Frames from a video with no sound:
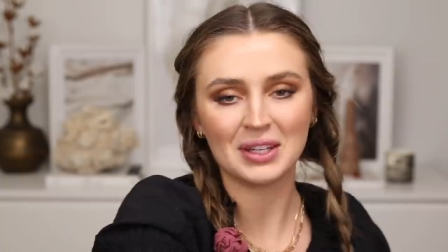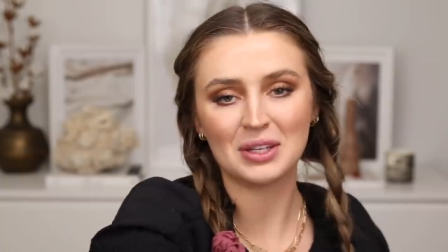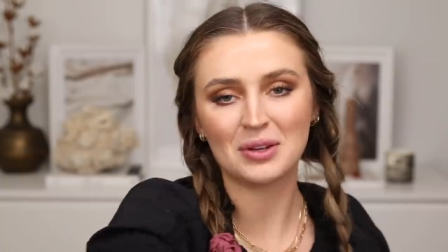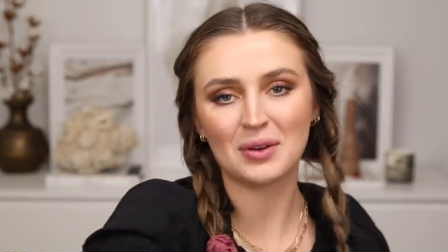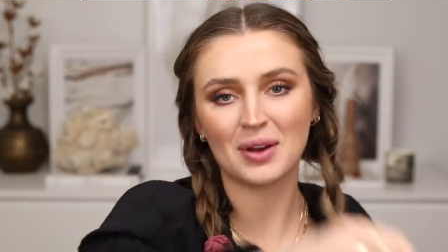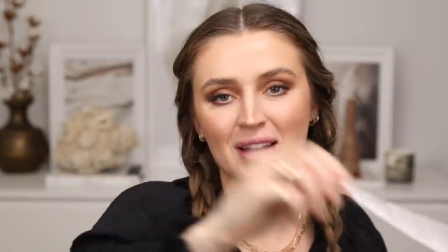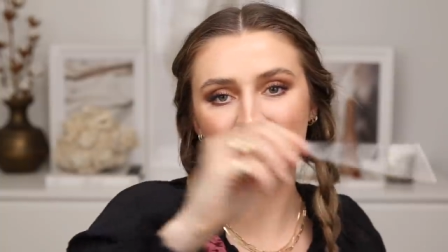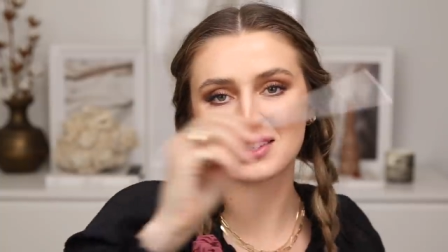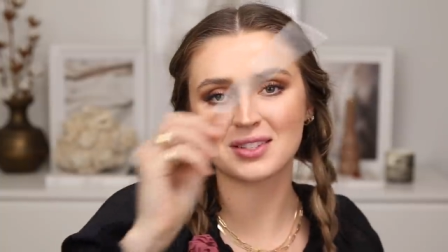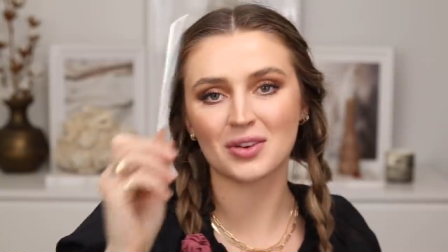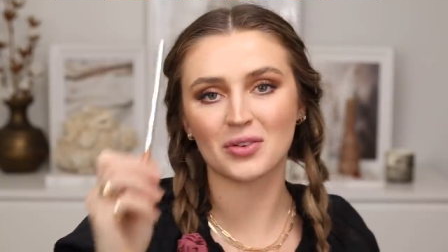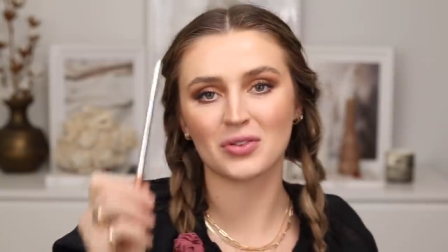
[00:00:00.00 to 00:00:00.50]
You
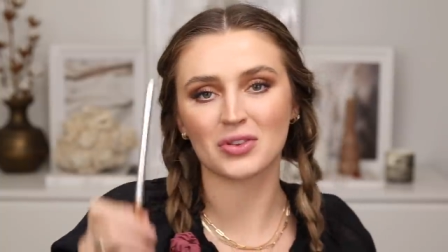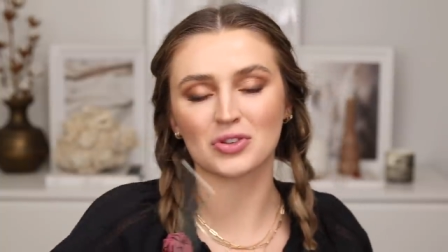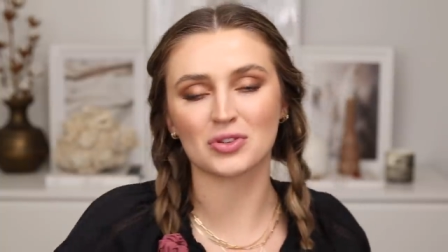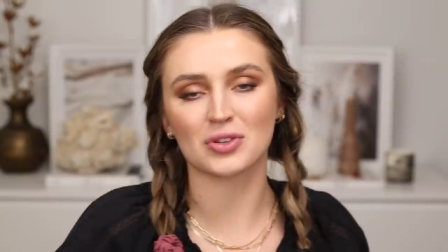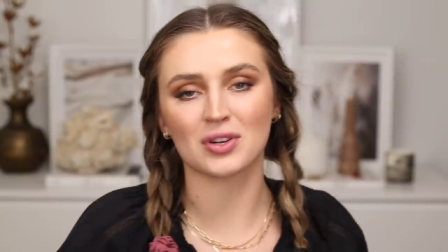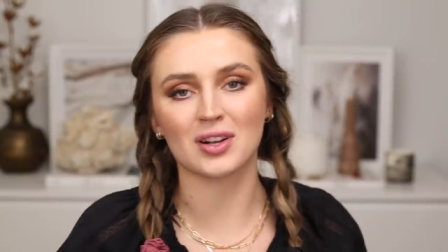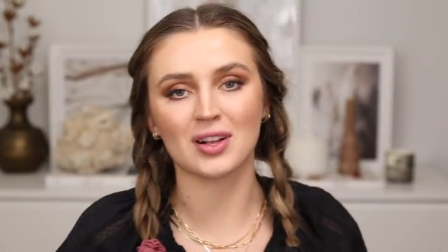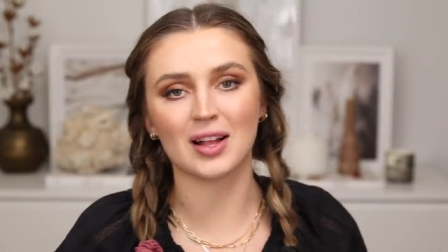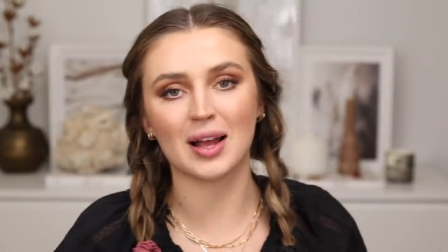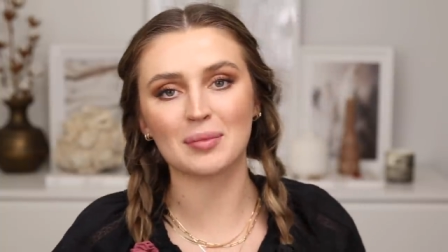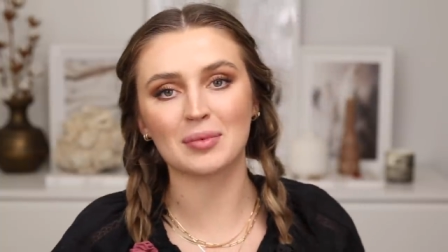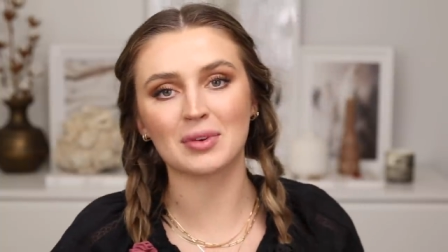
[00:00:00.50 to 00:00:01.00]
guys know the
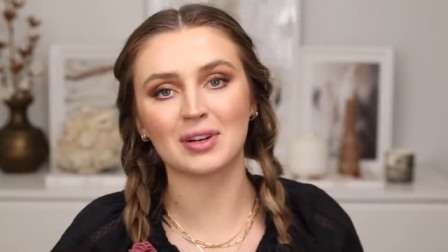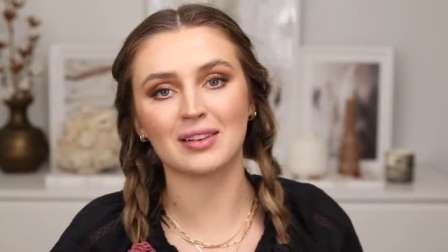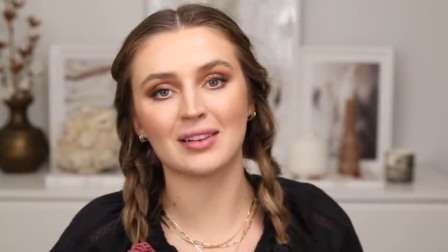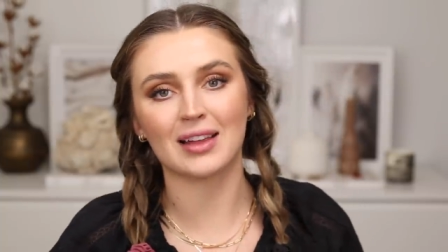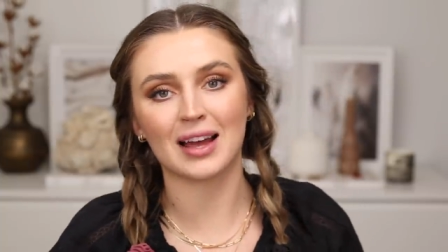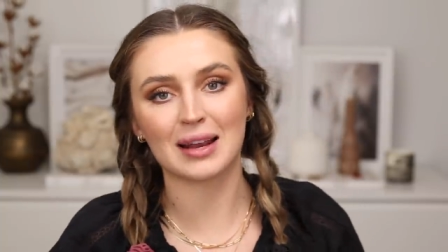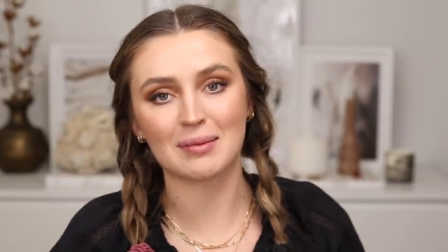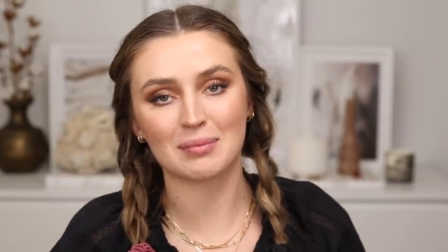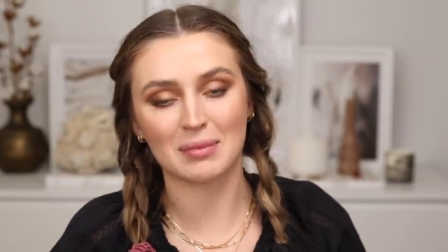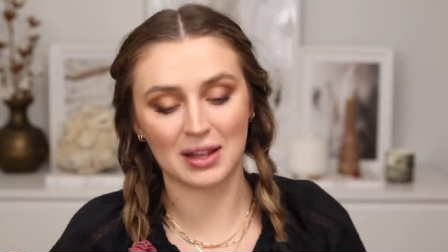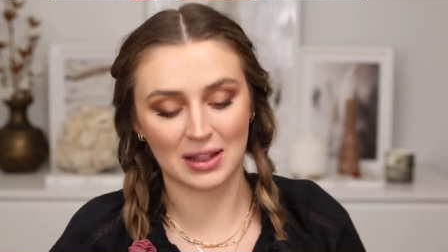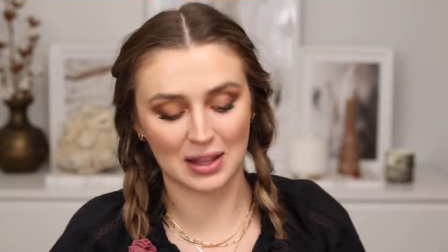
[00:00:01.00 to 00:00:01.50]
drill. I'm gonna
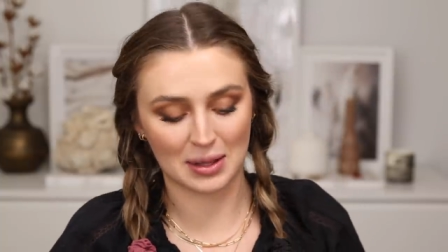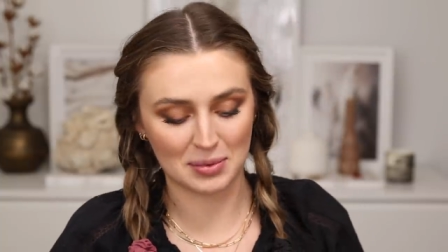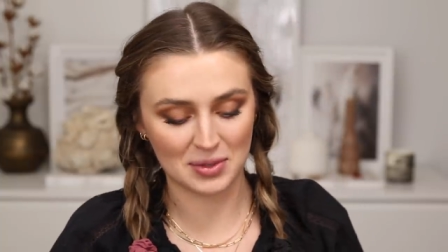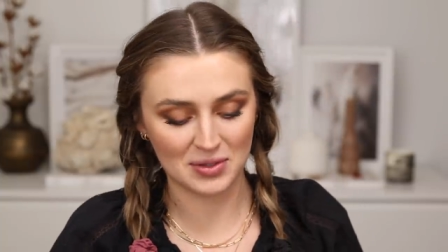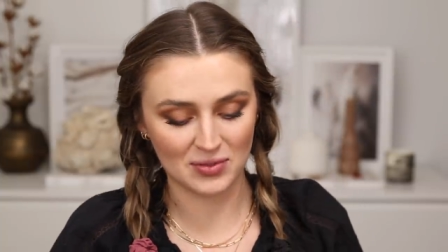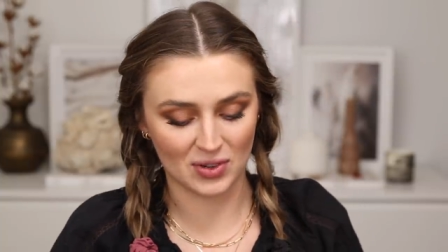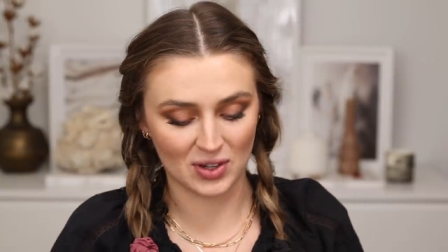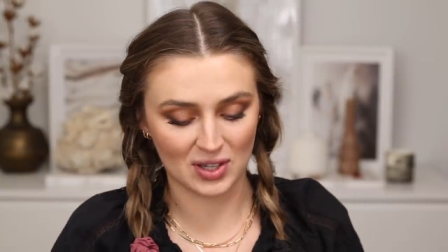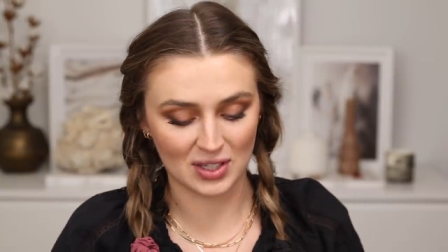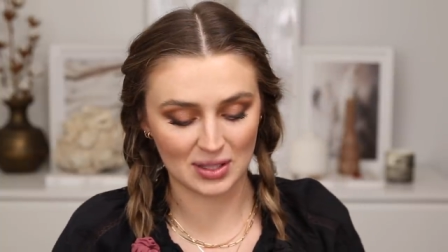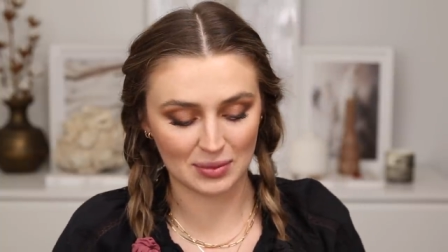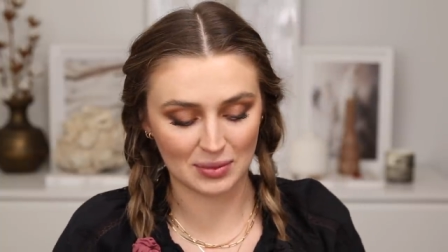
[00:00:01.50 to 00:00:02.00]
line my lips
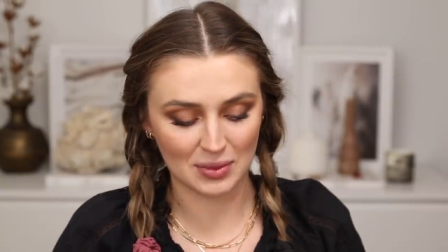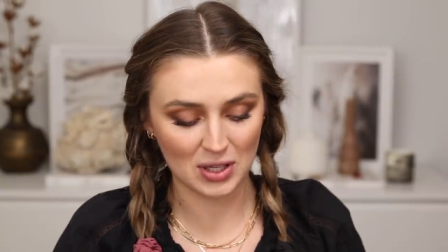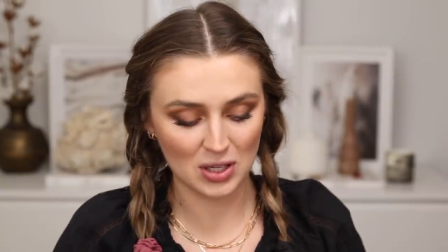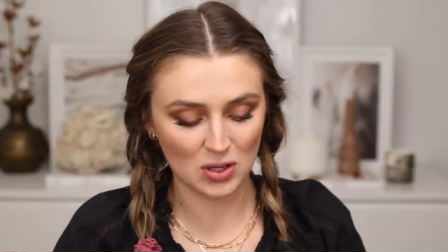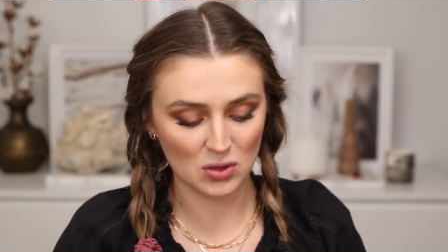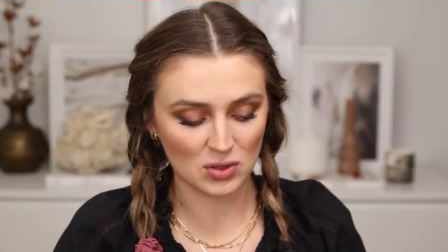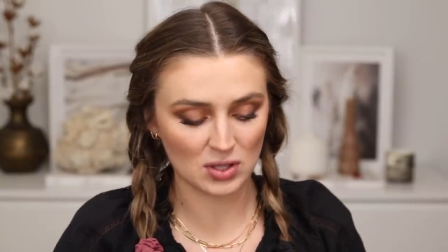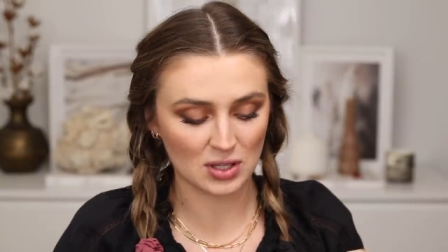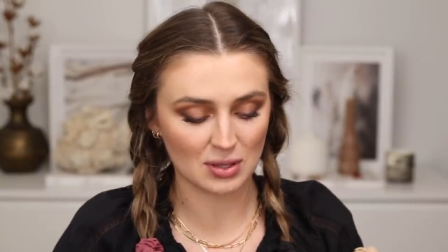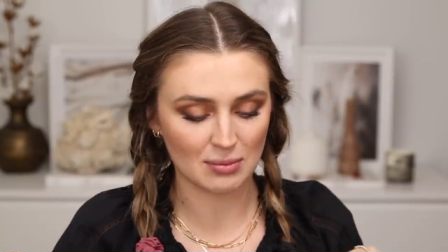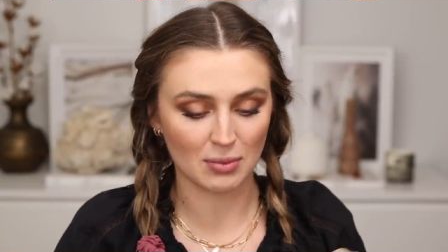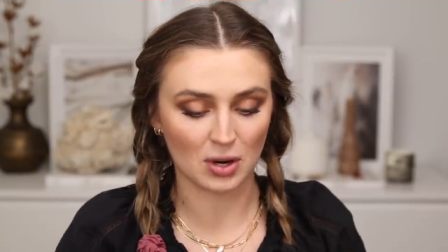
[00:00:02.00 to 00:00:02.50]
first. I'm gonna use the